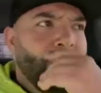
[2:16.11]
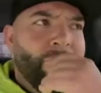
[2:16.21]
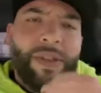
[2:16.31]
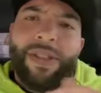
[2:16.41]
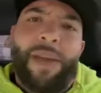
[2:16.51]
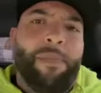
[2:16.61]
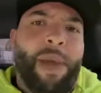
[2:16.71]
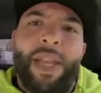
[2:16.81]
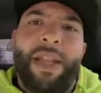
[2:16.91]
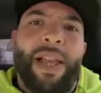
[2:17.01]
Because I
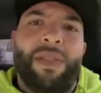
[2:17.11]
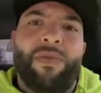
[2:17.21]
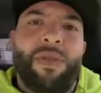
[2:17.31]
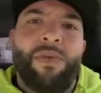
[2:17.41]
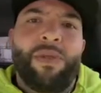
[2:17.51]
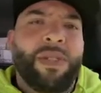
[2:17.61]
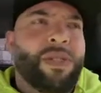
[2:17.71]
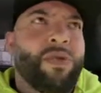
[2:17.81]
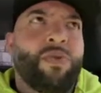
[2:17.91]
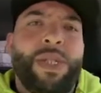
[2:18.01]
paid it like
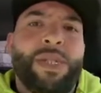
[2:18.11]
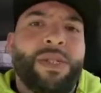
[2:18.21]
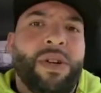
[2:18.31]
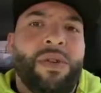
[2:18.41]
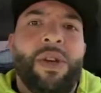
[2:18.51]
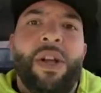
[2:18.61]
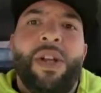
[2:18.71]
2 weeks ago.